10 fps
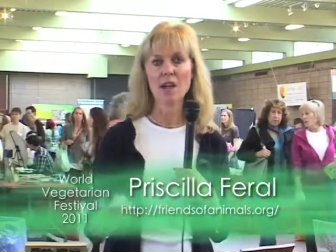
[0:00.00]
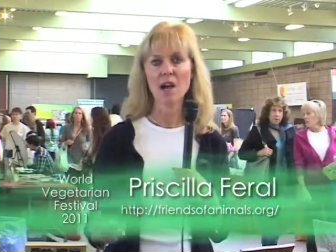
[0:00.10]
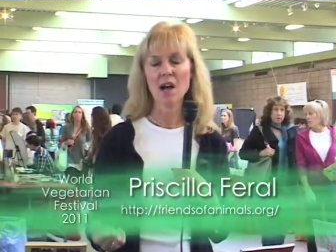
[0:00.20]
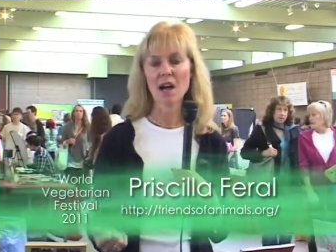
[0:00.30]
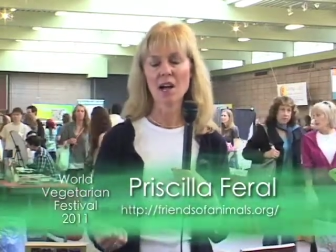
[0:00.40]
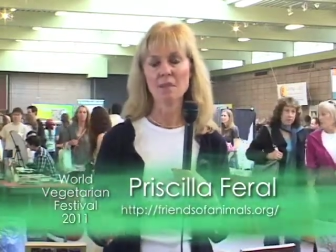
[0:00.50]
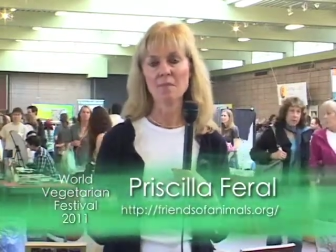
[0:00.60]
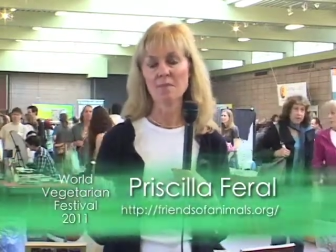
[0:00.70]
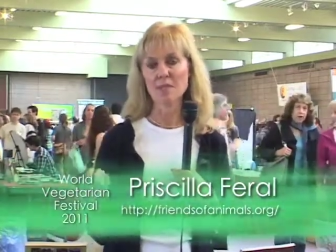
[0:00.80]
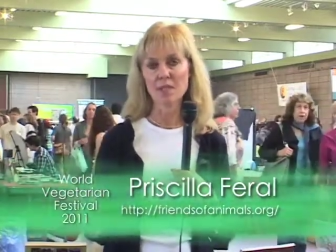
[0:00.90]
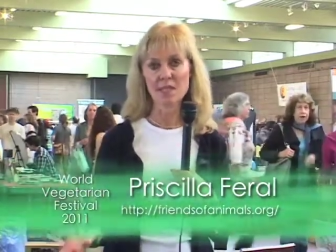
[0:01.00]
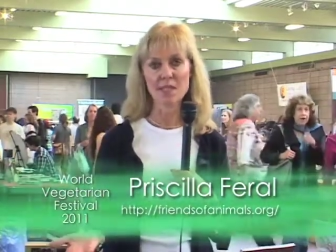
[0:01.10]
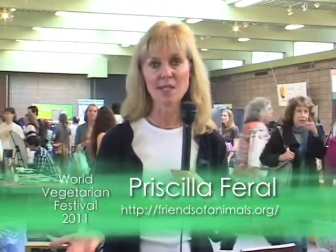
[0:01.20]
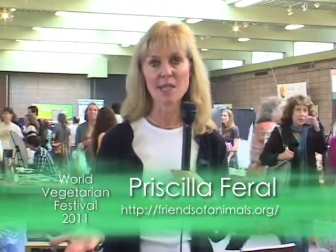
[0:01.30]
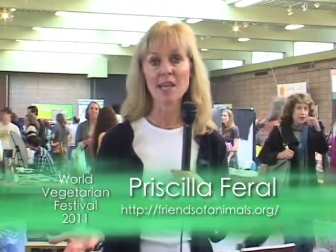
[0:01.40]
uh,
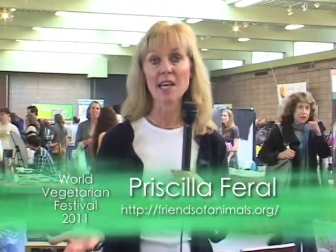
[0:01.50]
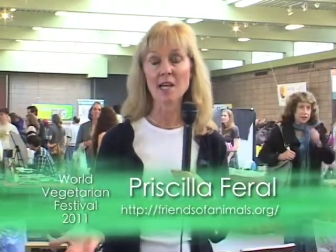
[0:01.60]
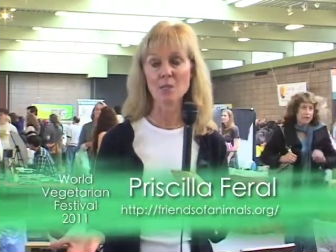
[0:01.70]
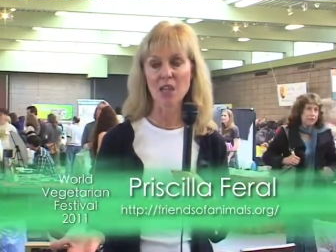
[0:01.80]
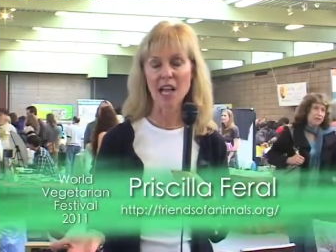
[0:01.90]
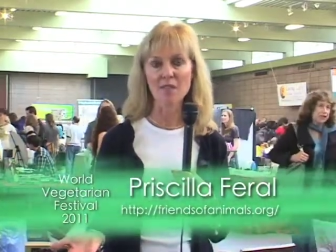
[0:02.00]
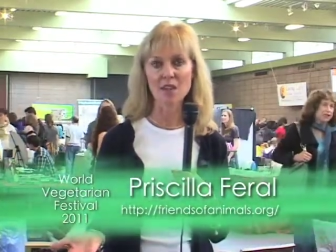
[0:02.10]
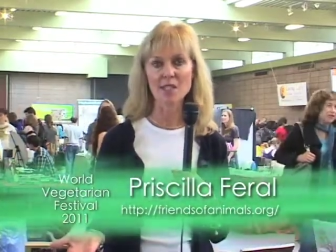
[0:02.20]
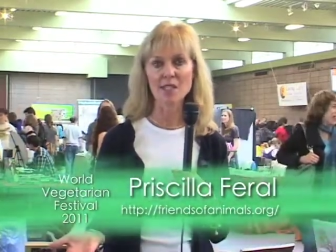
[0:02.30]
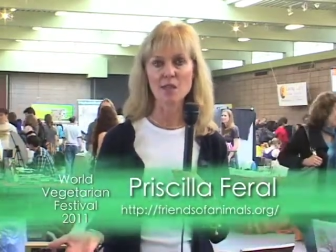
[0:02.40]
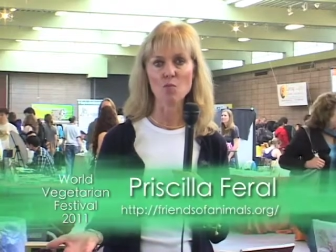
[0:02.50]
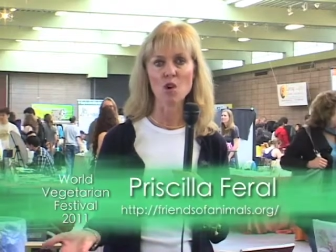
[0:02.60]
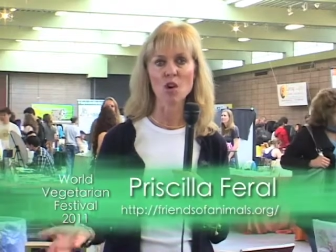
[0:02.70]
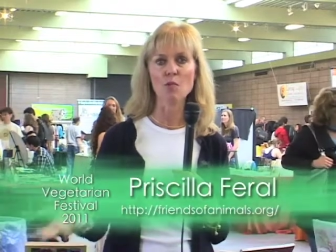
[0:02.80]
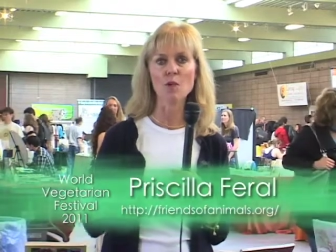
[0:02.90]
to see animal advocacy
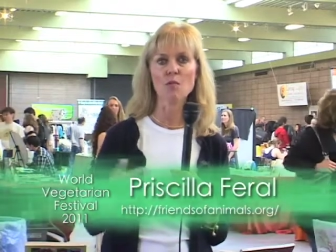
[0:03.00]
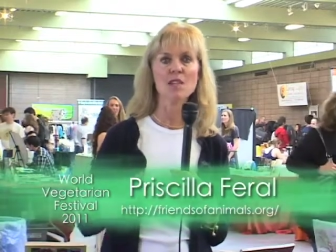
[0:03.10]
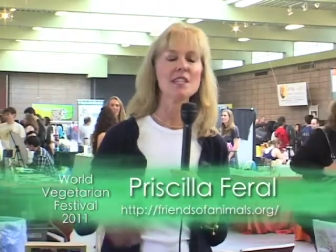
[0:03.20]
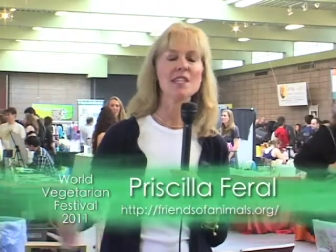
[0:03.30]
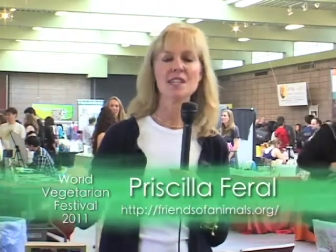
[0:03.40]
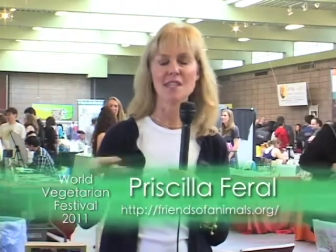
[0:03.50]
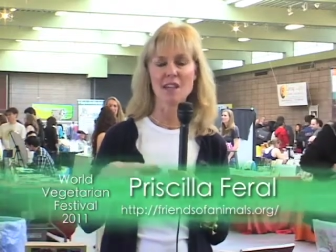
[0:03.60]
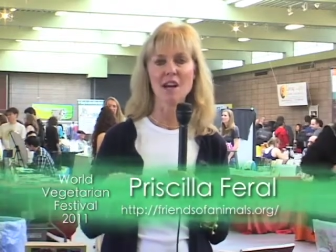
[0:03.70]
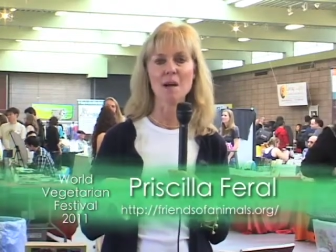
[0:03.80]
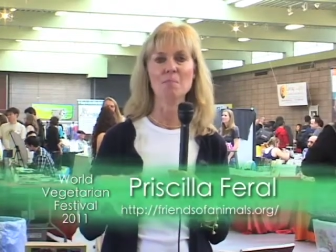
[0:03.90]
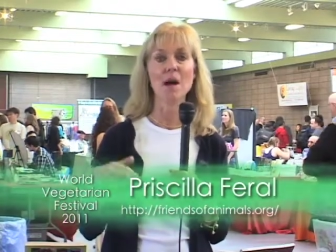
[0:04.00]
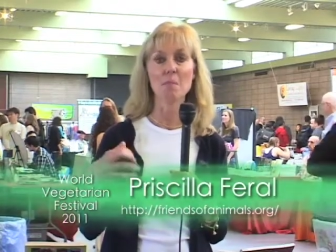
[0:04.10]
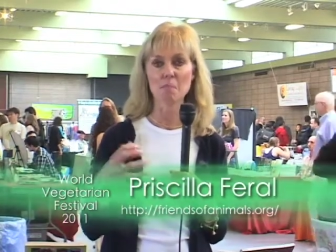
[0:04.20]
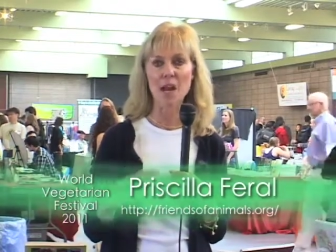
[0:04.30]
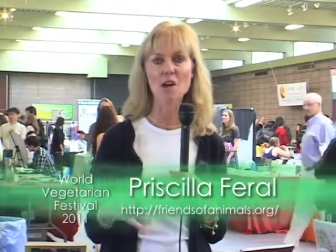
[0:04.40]
work, we really need um, a
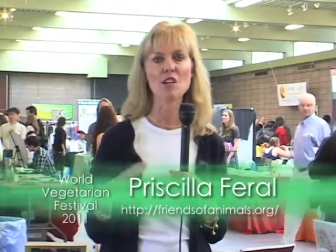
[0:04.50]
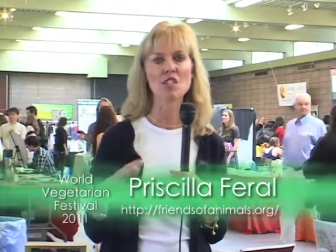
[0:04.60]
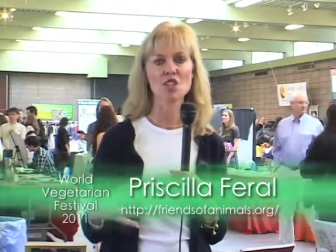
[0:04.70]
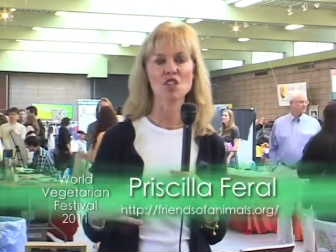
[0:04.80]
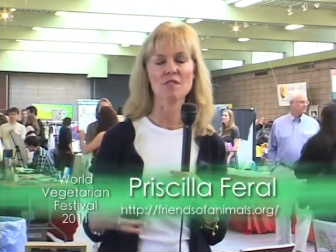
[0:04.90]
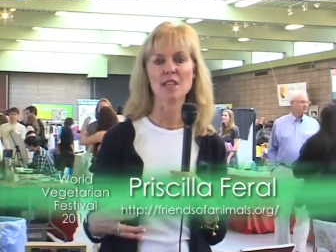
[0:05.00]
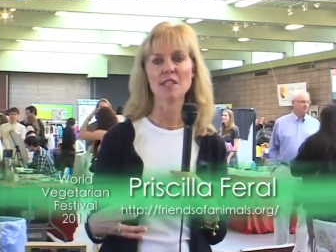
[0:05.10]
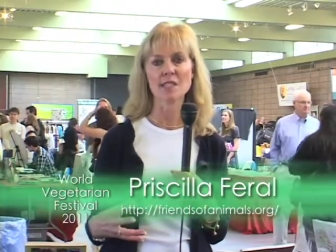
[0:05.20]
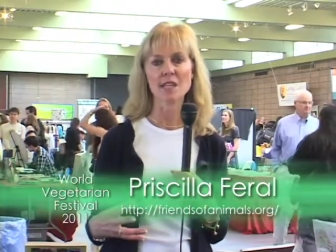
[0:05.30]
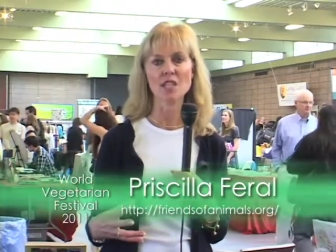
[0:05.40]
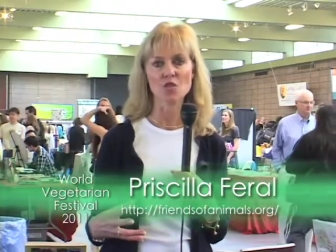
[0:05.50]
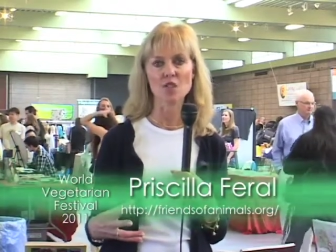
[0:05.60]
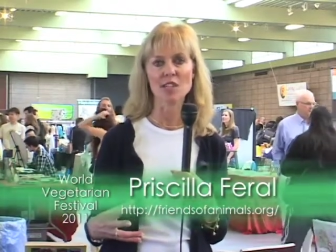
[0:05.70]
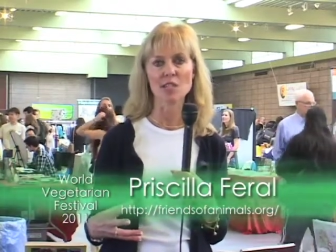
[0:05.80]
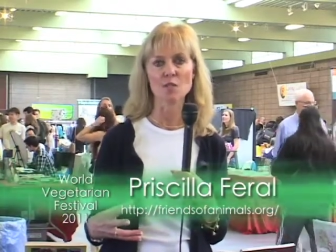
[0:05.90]
marriage of these
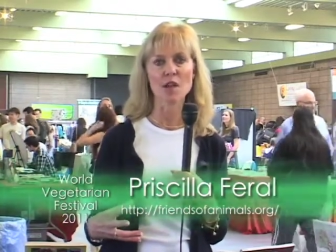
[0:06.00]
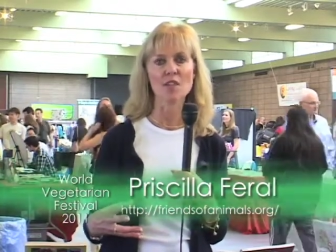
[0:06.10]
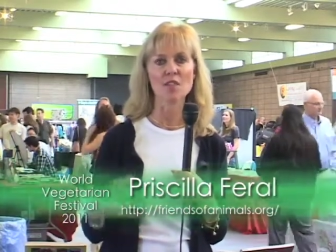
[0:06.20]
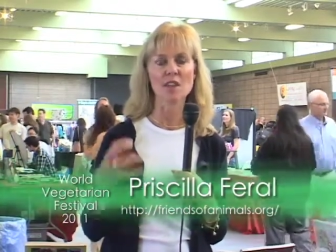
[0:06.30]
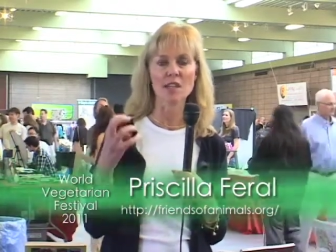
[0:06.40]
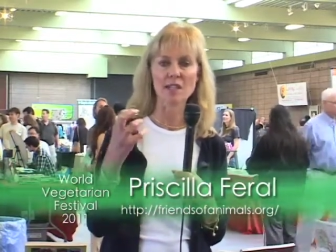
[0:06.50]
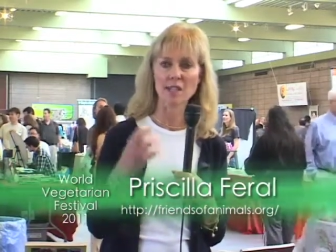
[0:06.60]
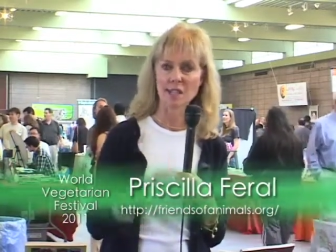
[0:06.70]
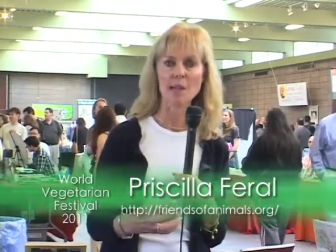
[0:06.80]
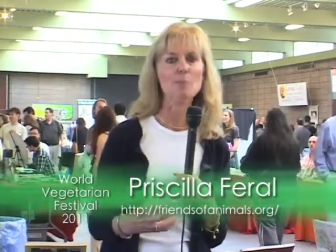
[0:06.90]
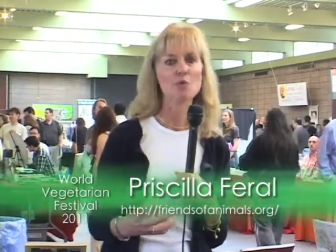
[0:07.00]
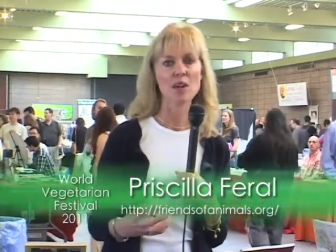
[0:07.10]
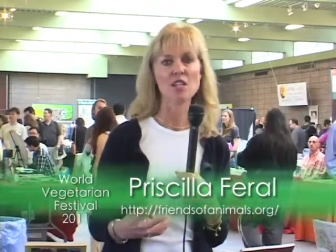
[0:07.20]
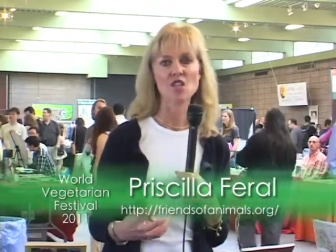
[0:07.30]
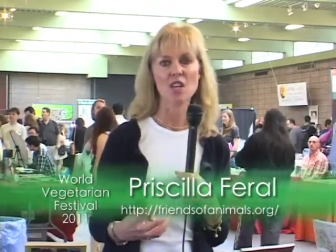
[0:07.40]
interests rather than
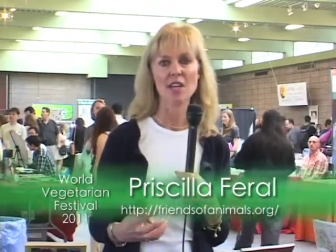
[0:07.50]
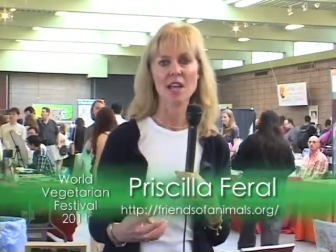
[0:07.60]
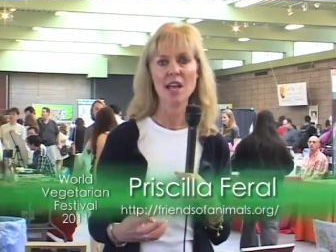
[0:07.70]
separation.